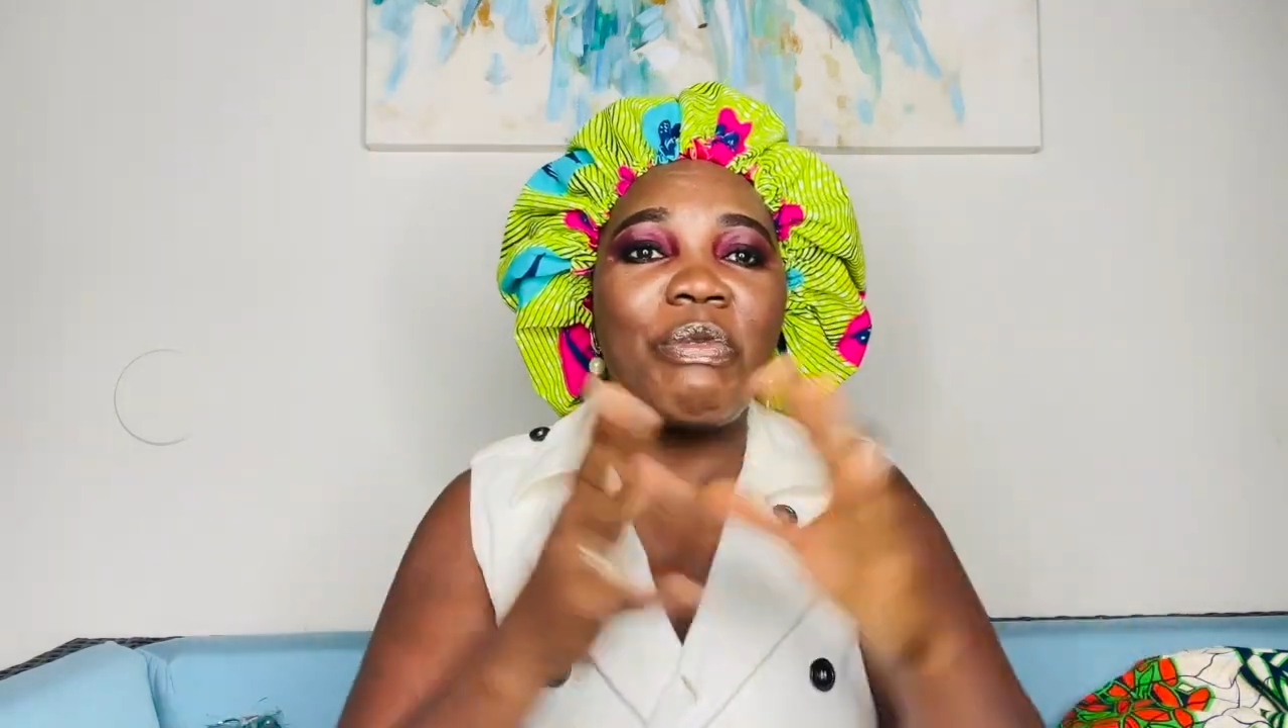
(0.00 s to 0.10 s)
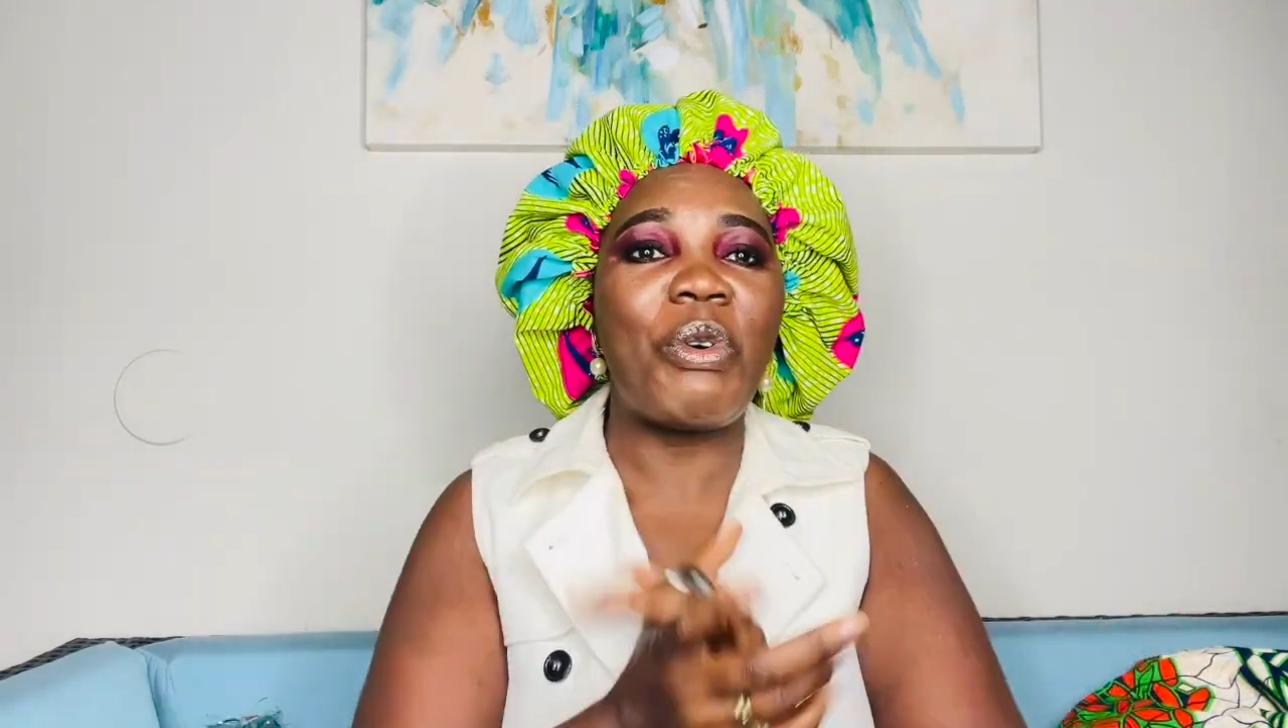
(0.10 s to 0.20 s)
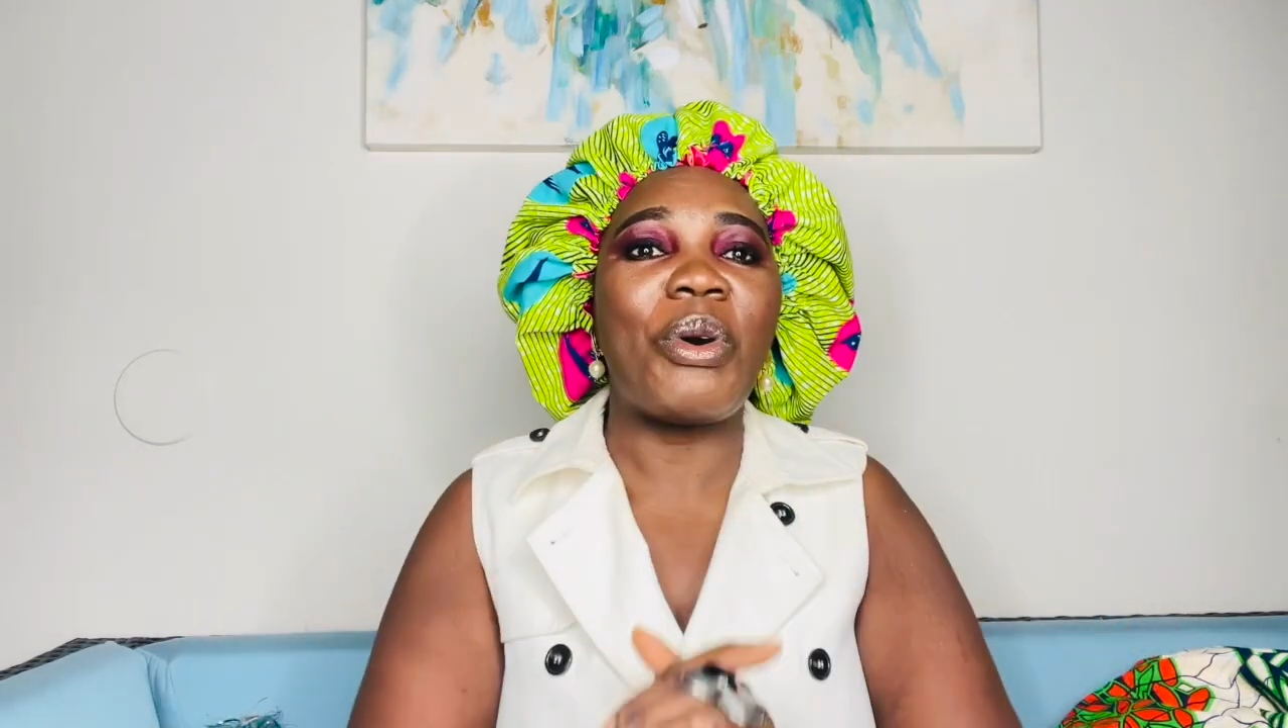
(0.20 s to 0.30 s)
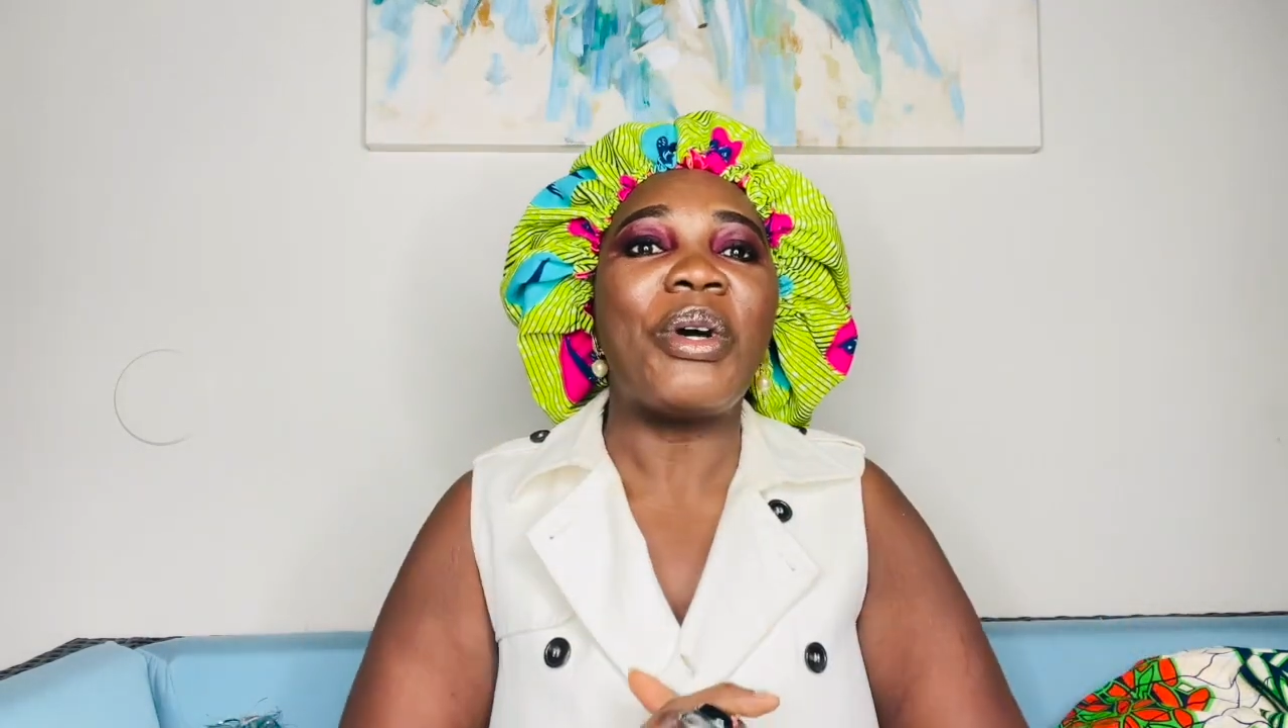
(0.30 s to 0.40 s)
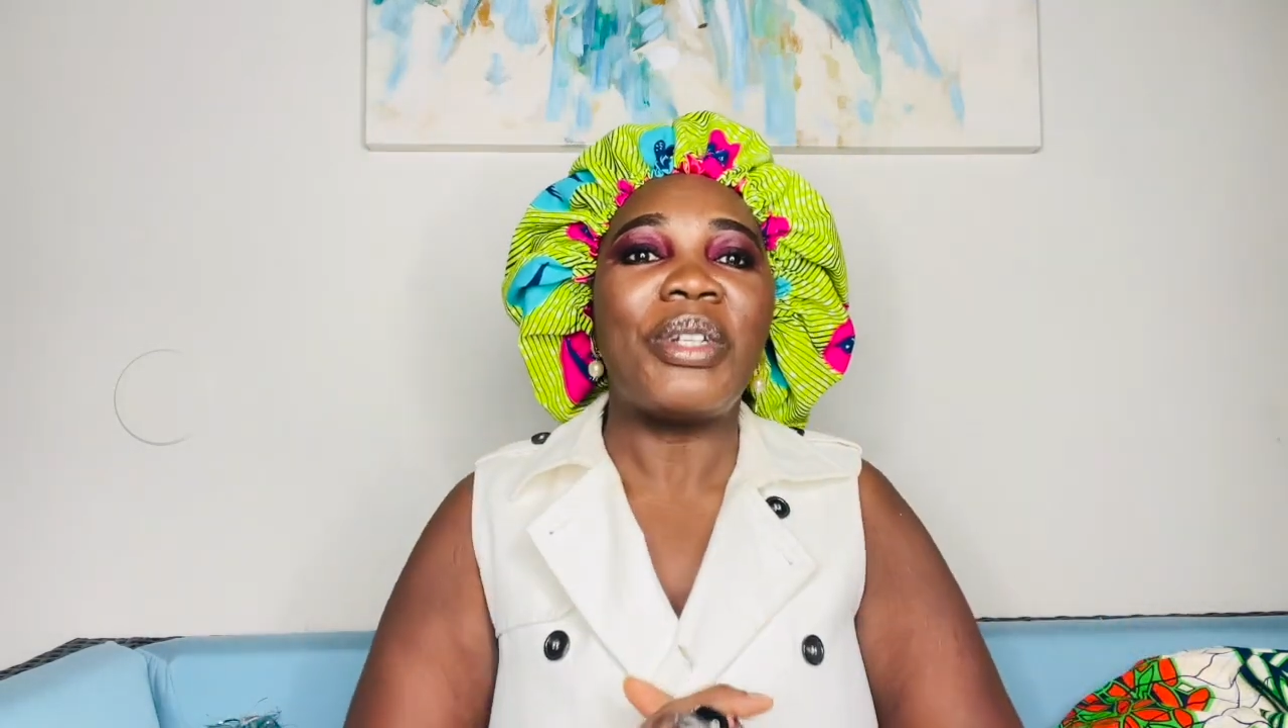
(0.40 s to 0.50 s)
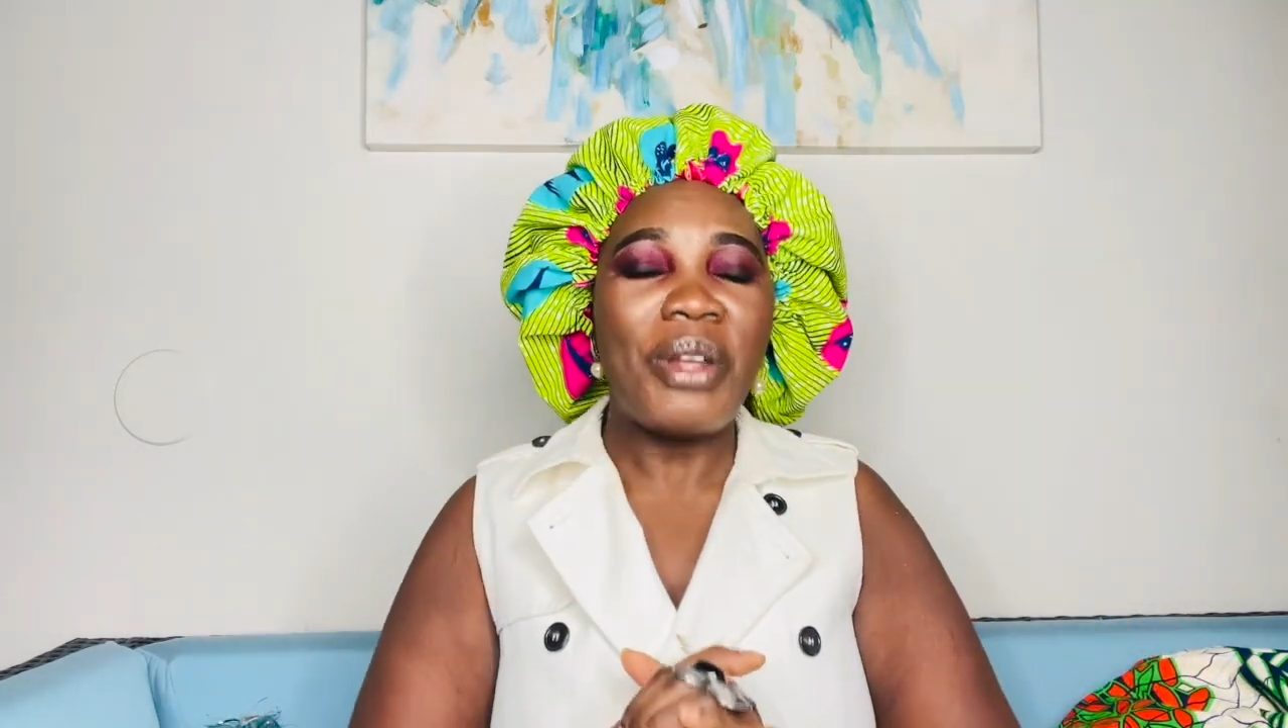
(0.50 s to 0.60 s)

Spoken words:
for